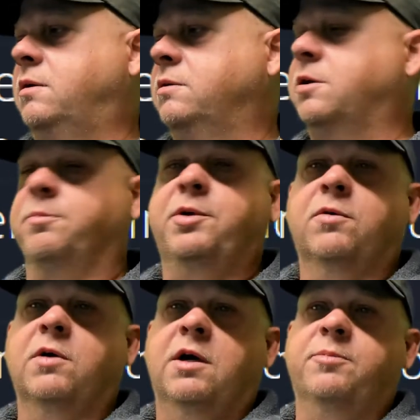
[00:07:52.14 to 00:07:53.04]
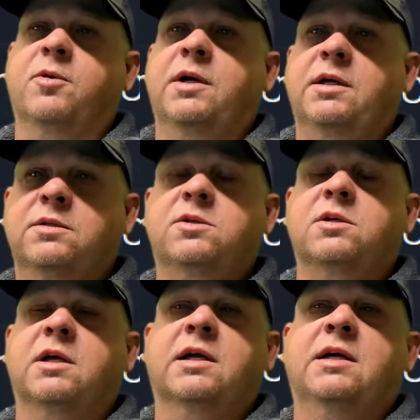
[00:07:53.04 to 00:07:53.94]
computer upgrades
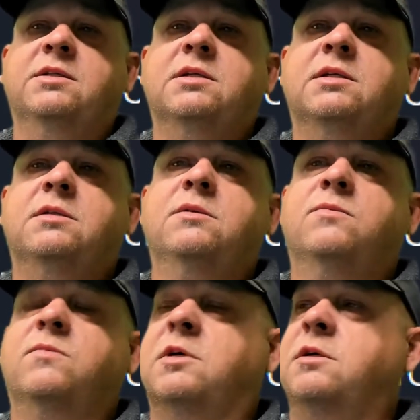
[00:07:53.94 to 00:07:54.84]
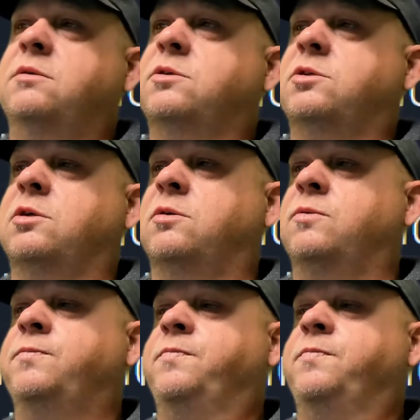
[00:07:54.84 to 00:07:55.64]
like I did, right? So